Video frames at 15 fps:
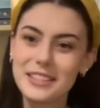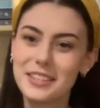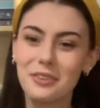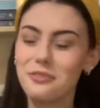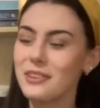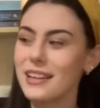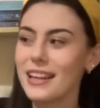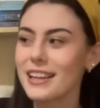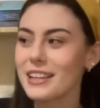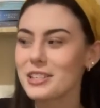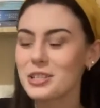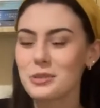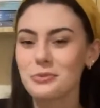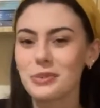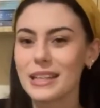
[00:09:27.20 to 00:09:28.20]
feel like I
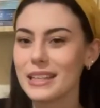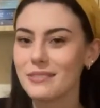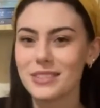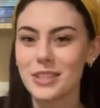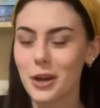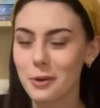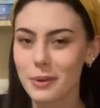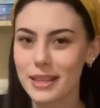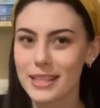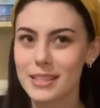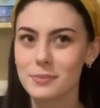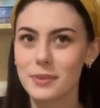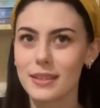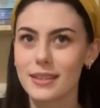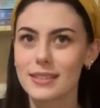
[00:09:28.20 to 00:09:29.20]
shouldn't really even talk about
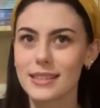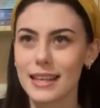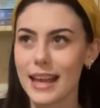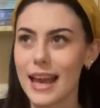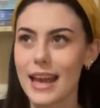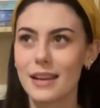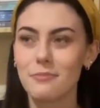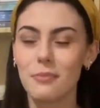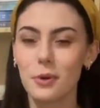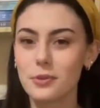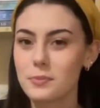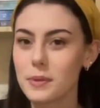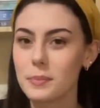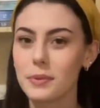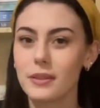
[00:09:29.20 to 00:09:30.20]
this because, again,
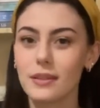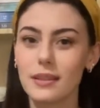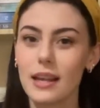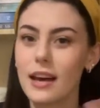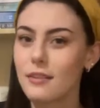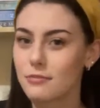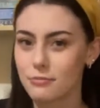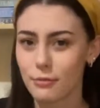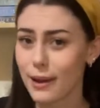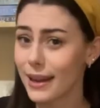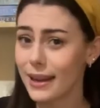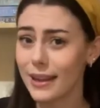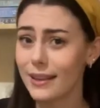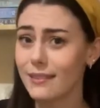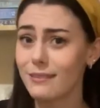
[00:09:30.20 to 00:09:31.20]
most people have
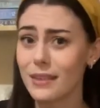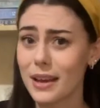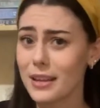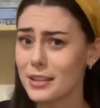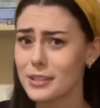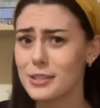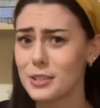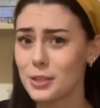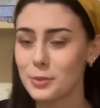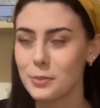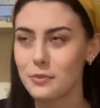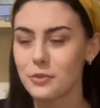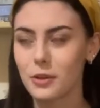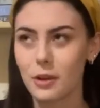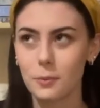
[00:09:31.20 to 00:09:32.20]
read it, I assume,
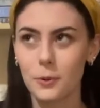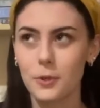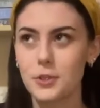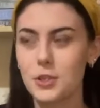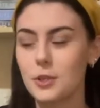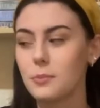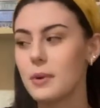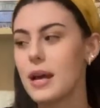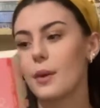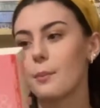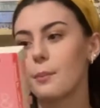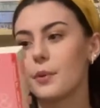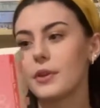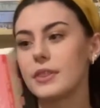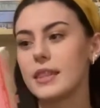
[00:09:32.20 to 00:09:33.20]
if you're on BookTube.
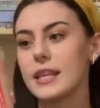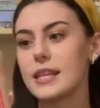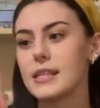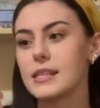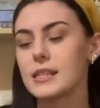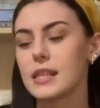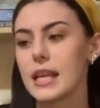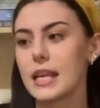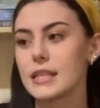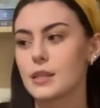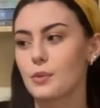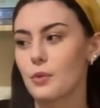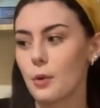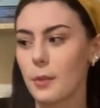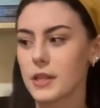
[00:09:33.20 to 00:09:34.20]
But this is
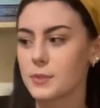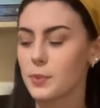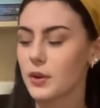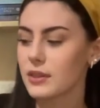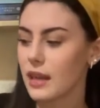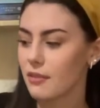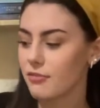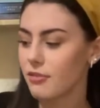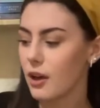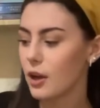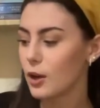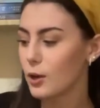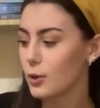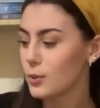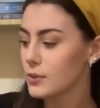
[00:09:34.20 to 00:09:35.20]
a romance book that
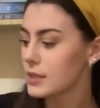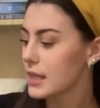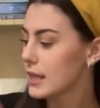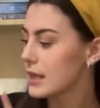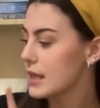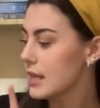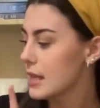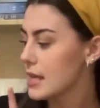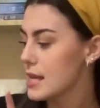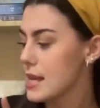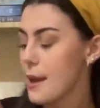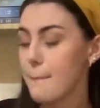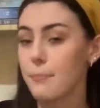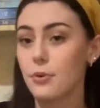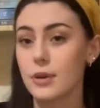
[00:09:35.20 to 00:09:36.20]
follows
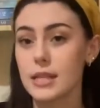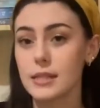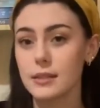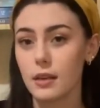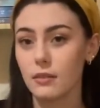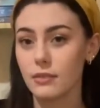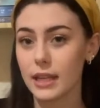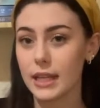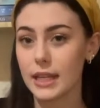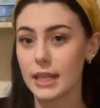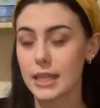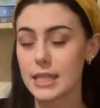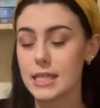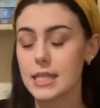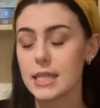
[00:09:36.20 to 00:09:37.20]
the Prince of
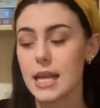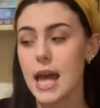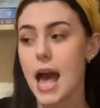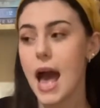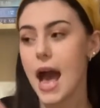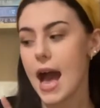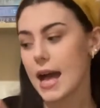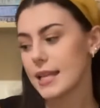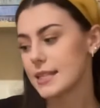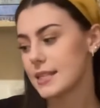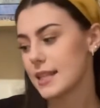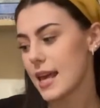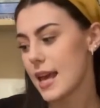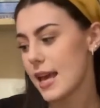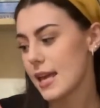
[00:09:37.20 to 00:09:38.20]
England and
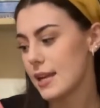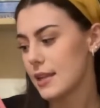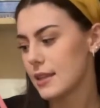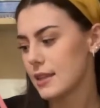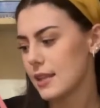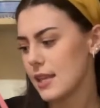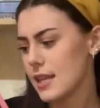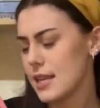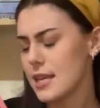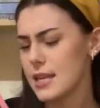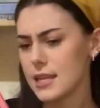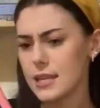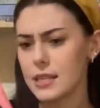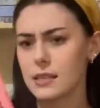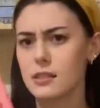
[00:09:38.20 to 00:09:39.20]
then
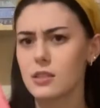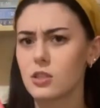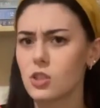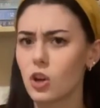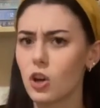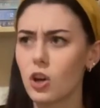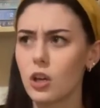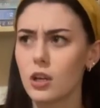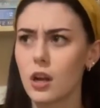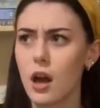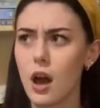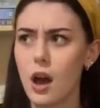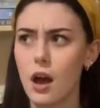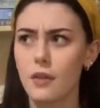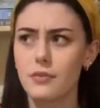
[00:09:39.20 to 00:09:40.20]
the son
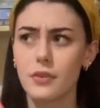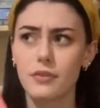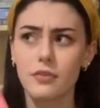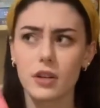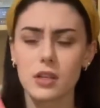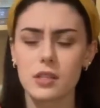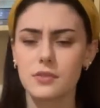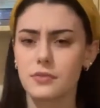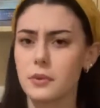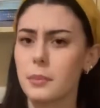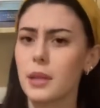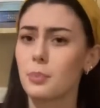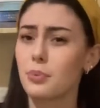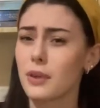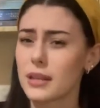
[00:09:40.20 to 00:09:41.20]
of the first
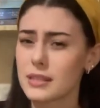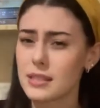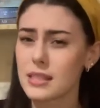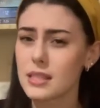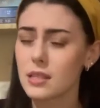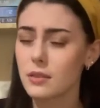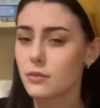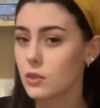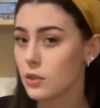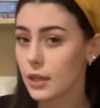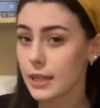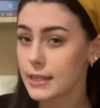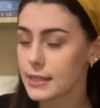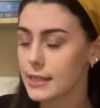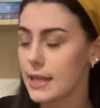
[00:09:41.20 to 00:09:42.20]
female president of the
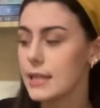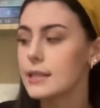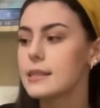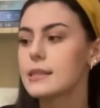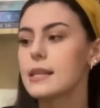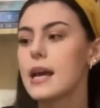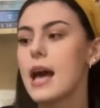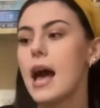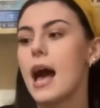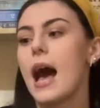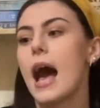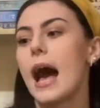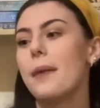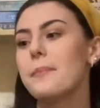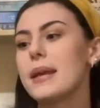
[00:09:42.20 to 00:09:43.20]
United States.
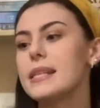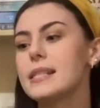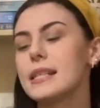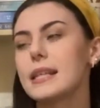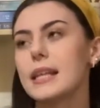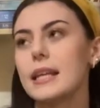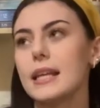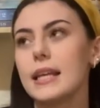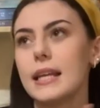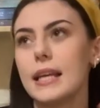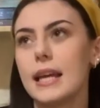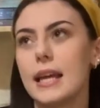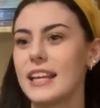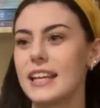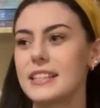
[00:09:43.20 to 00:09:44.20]
And
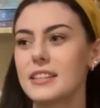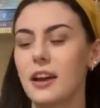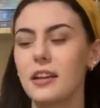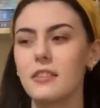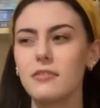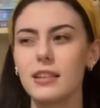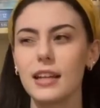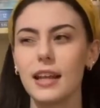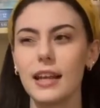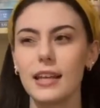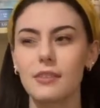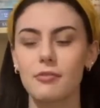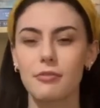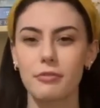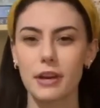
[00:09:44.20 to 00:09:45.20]
basically, it's kind of a
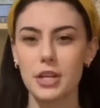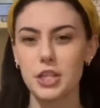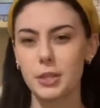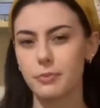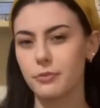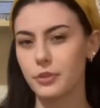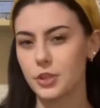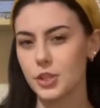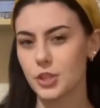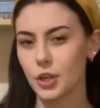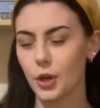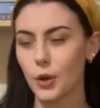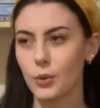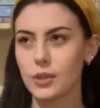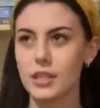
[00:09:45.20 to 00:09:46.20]
like friendship for
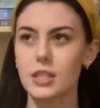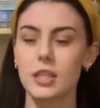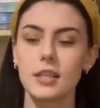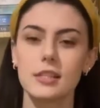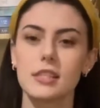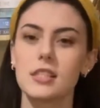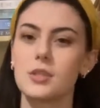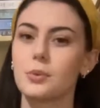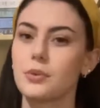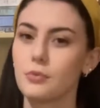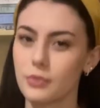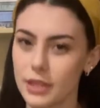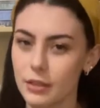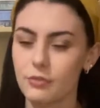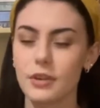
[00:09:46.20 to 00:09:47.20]
show that turns into a
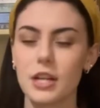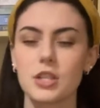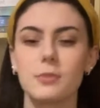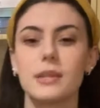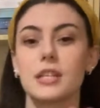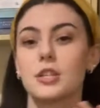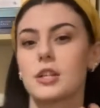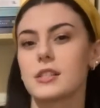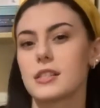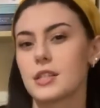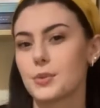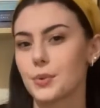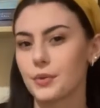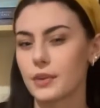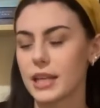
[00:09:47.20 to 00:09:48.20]
real friendship that turns
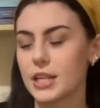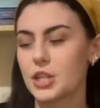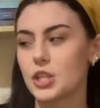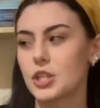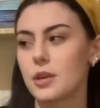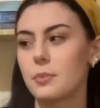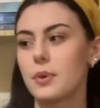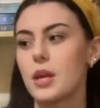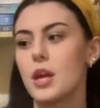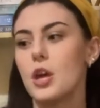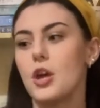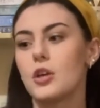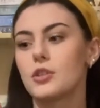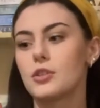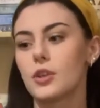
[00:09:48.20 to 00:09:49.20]
into a relationship.
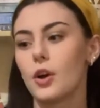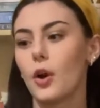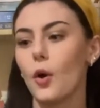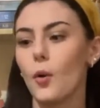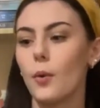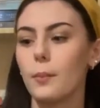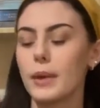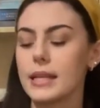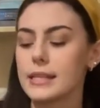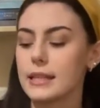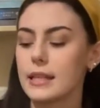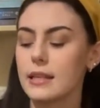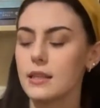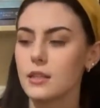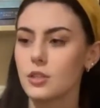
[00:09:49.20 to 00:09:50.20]
So
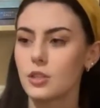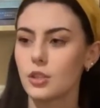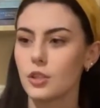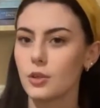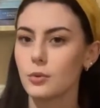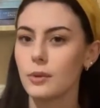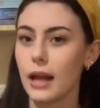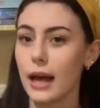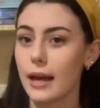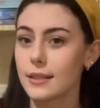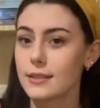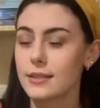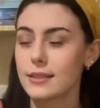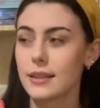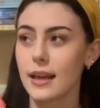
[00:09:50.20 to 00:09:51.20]
basically, the two
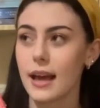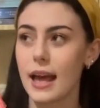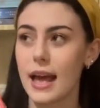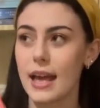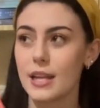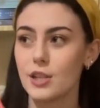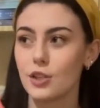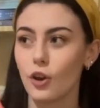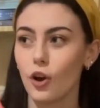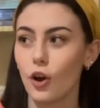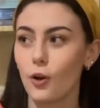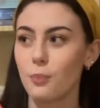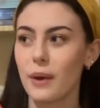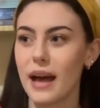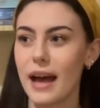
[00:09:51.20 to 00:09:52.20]
lads end
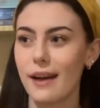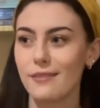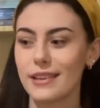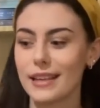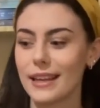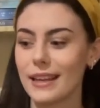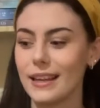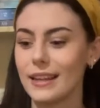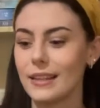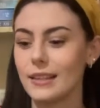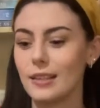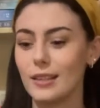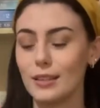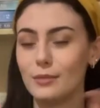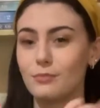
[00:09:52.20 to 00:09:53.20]
up having a
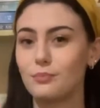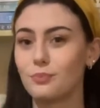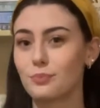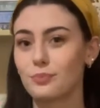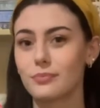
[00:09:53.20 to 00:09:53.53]
little